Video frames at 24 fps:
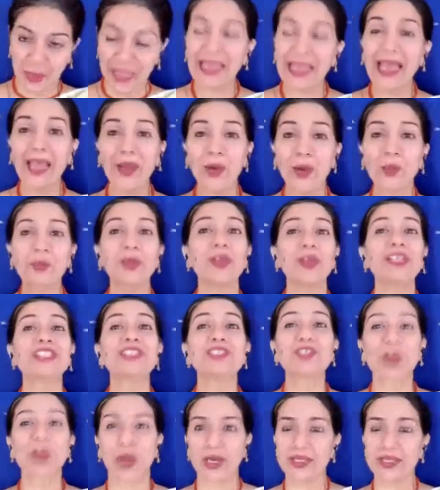Well, I hope you
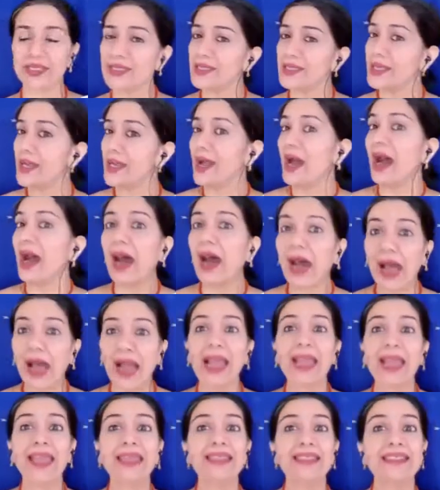enjoyed it.
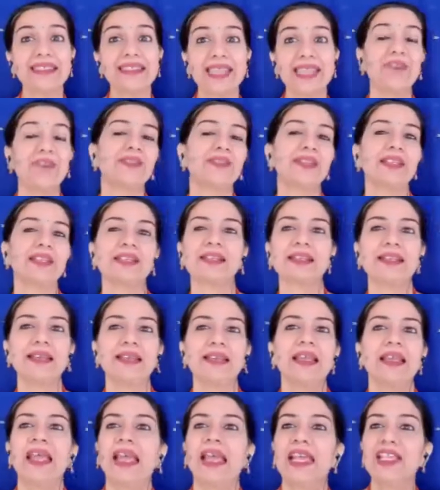I
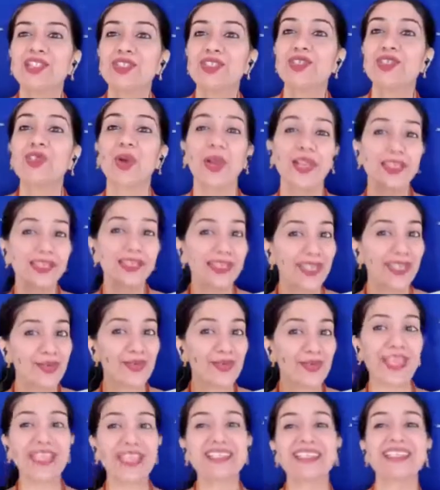definitely enjoyed
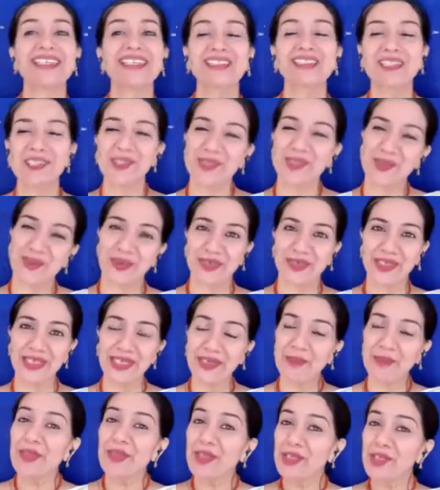narrating the
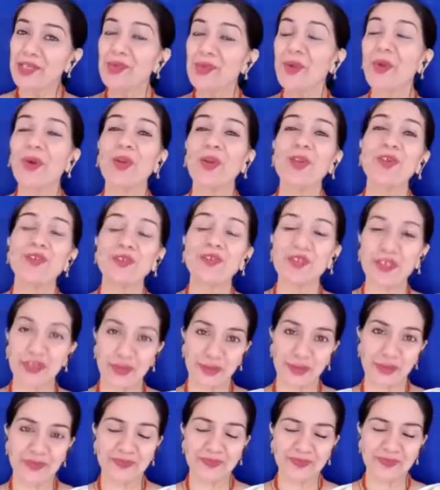story to all of
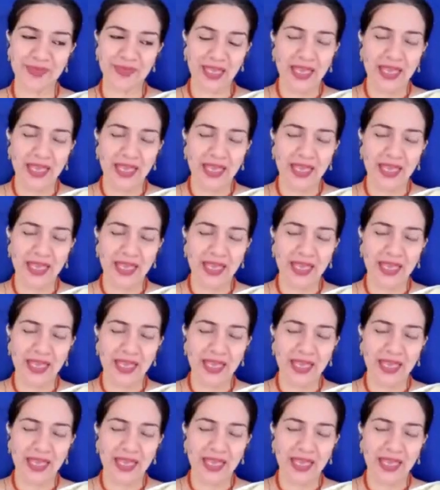you.